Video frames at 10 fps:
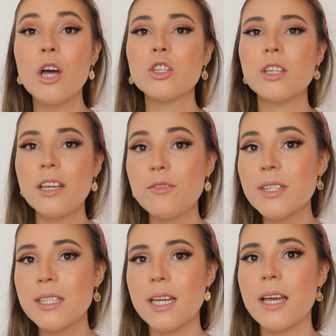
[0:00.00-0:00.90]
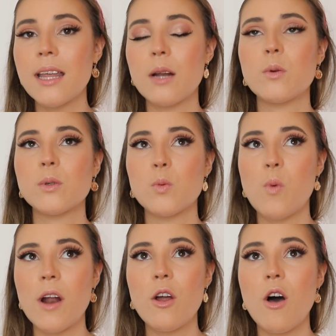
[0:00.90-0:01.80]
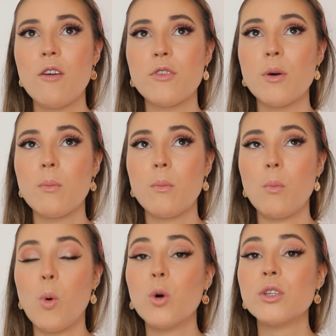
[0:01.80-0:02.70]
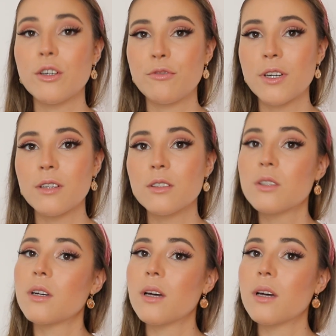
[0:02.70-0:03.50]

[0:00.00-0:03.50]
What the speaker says: She even said that it was one of the more difficult